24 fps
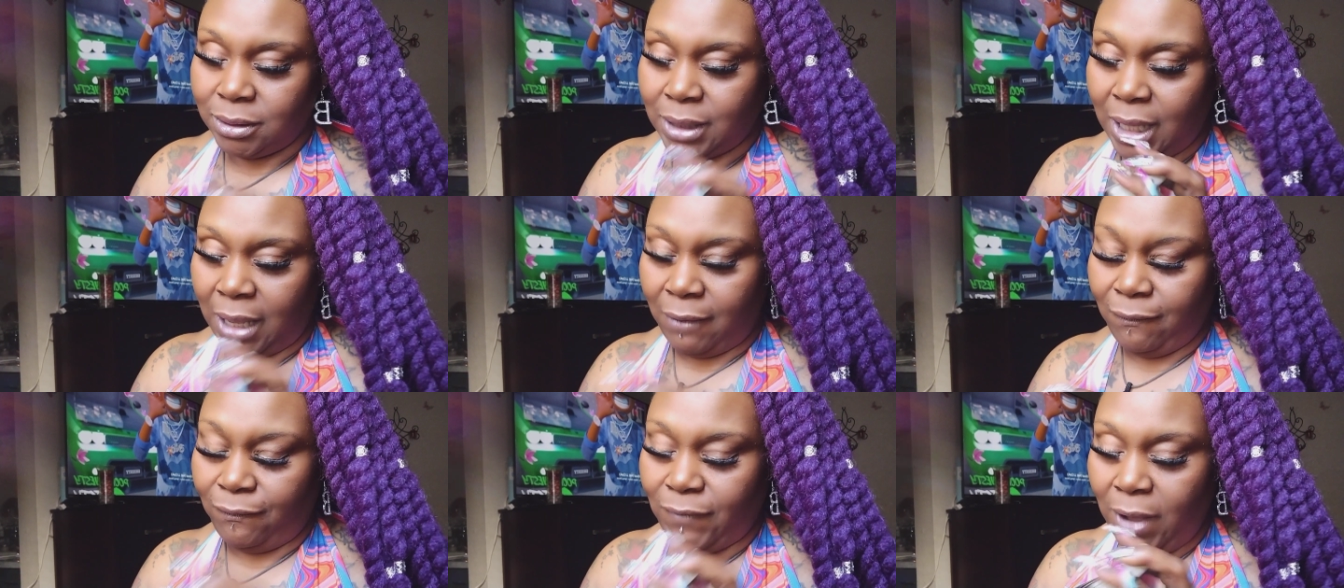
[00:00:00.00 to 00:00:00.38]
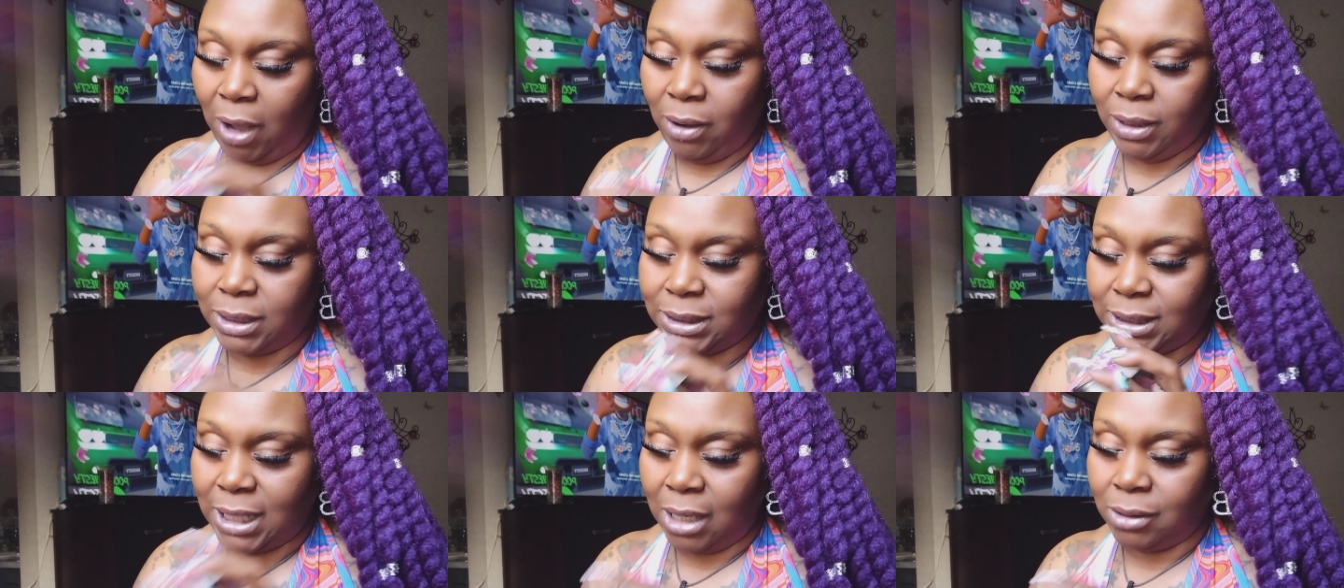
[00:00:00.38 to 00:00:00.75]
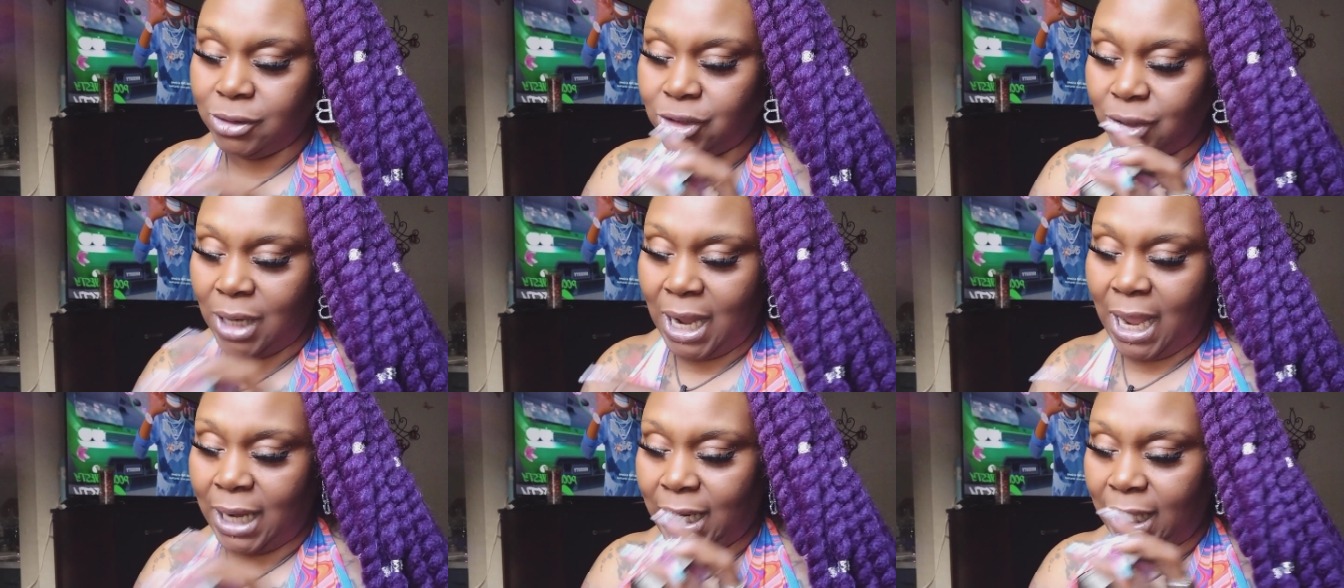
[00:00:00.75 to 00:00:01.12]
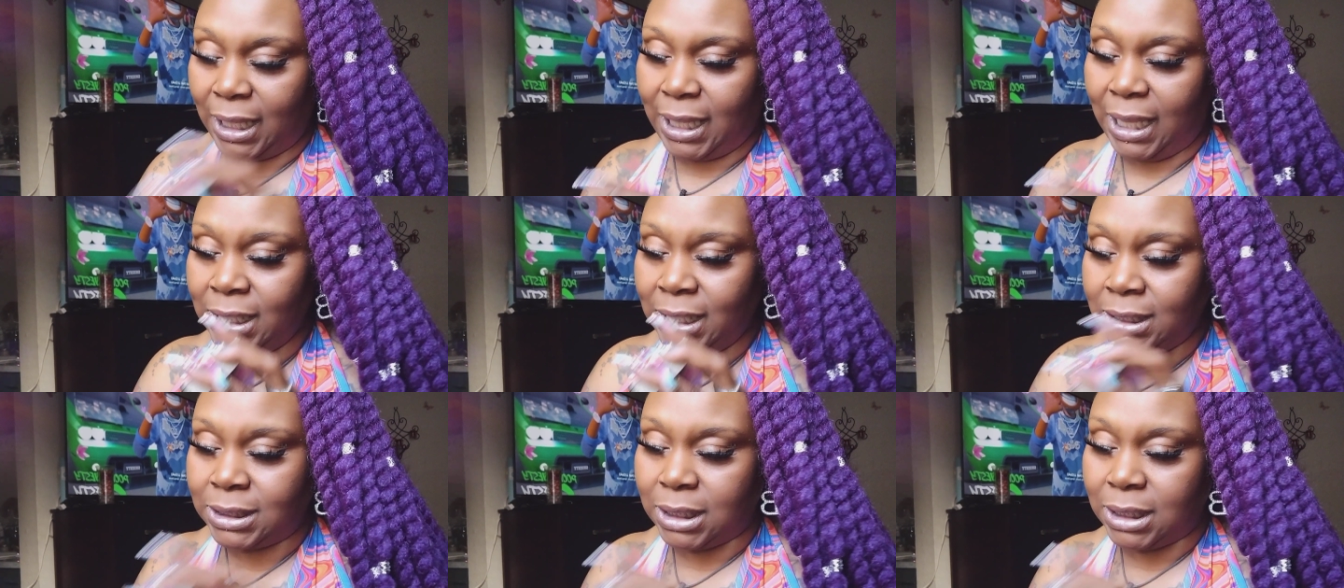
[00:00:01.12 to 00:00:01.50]
And focused on trying to
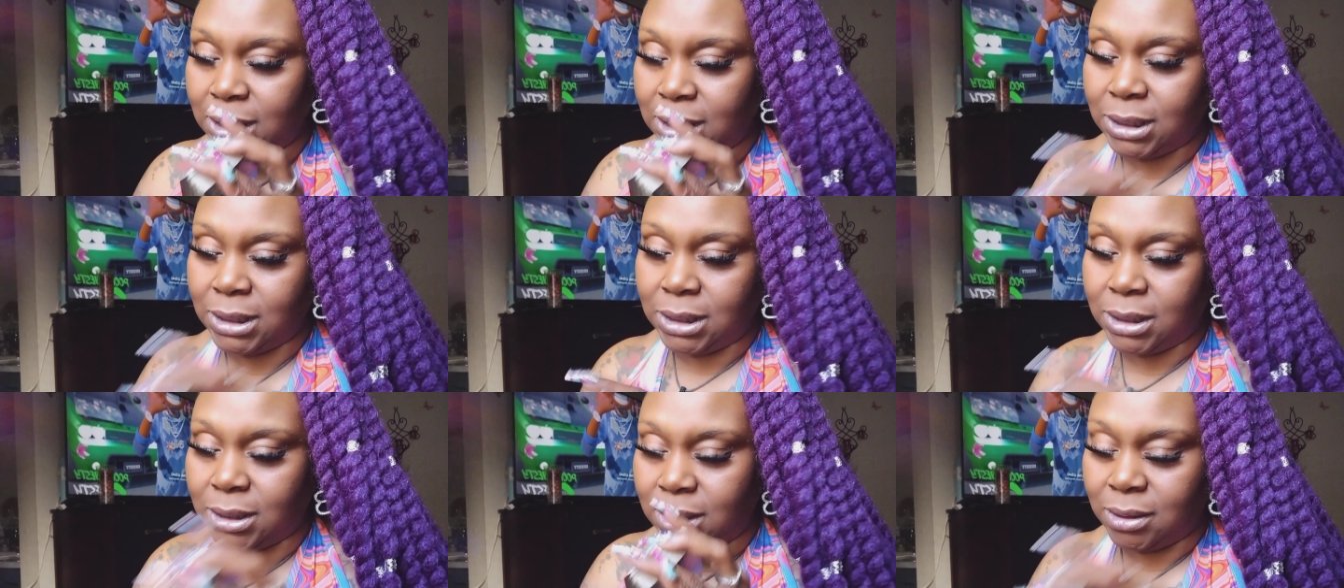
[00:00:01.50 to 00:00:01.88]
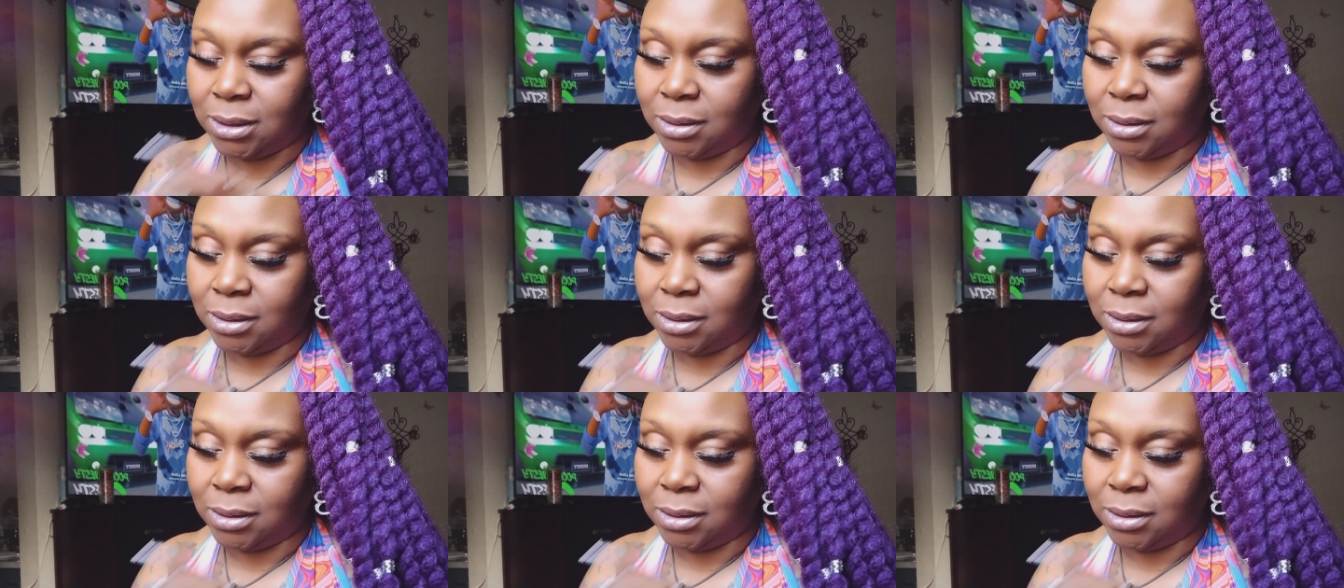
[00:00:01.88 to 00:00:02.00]
get some.